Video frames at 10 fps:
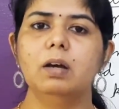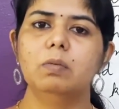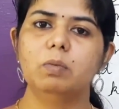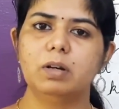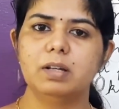
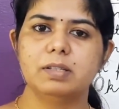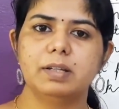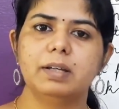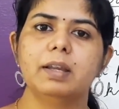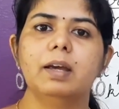what is
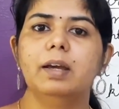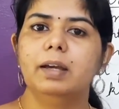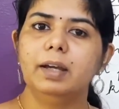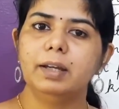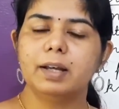it?
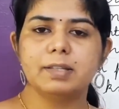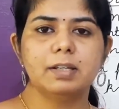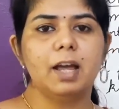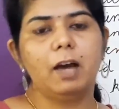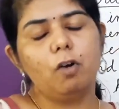It
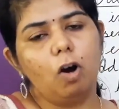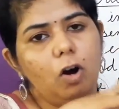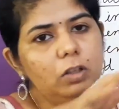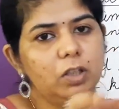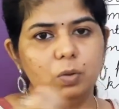doesn't have
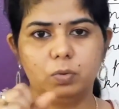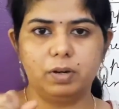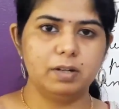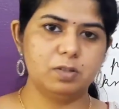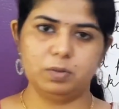all the
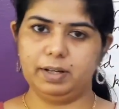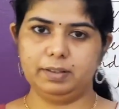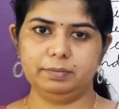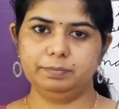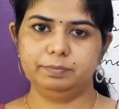nutrients
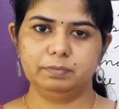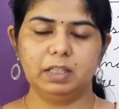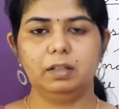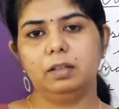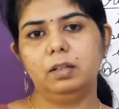together.
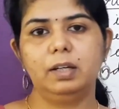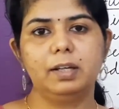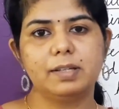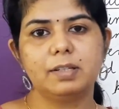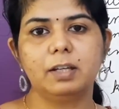It
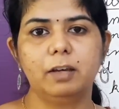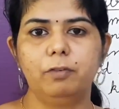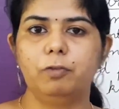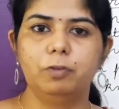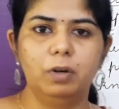doesn't
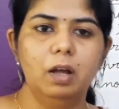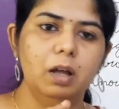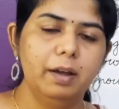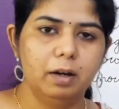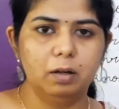give you food.
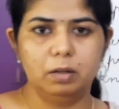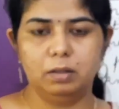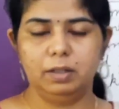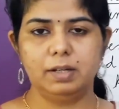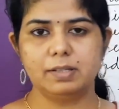
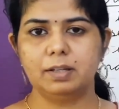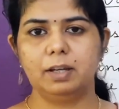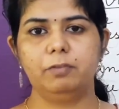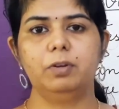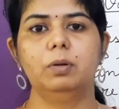It doesn't
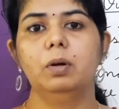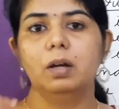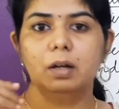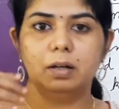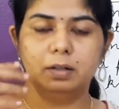give
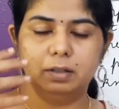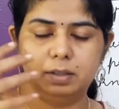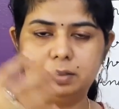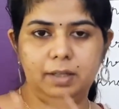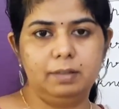you
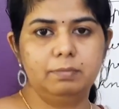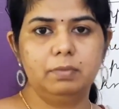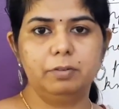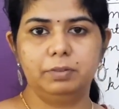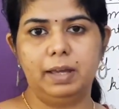
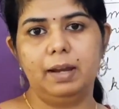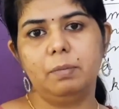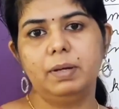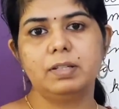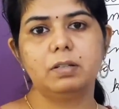the
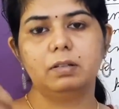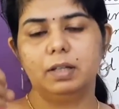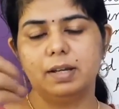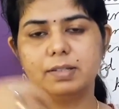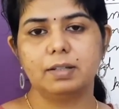element.
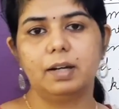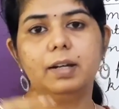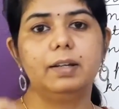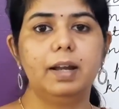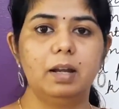It doesn't
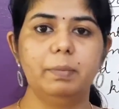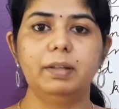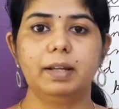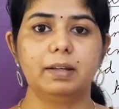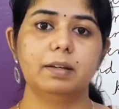contain the
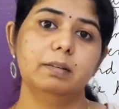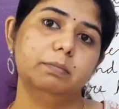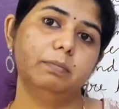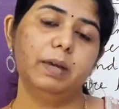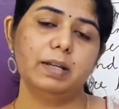element
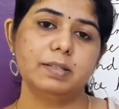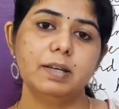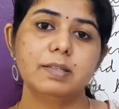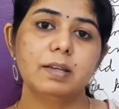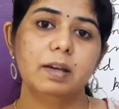that makes
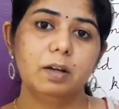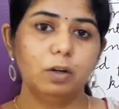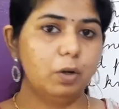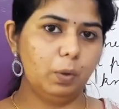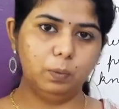us
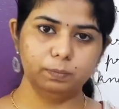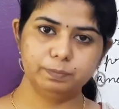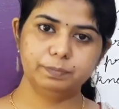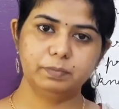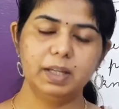
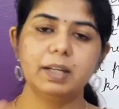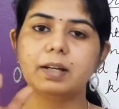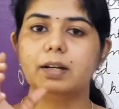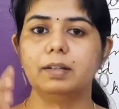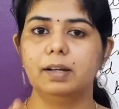grow. It
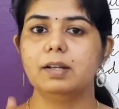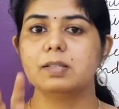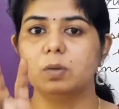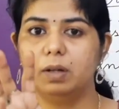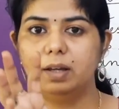
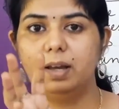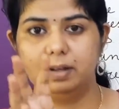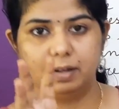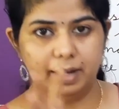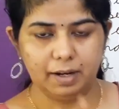contains only
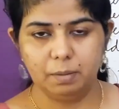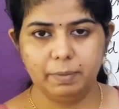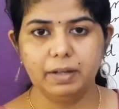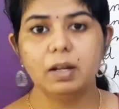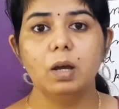an
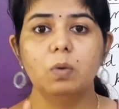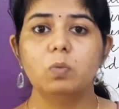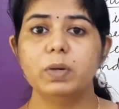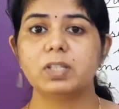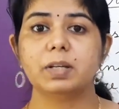element which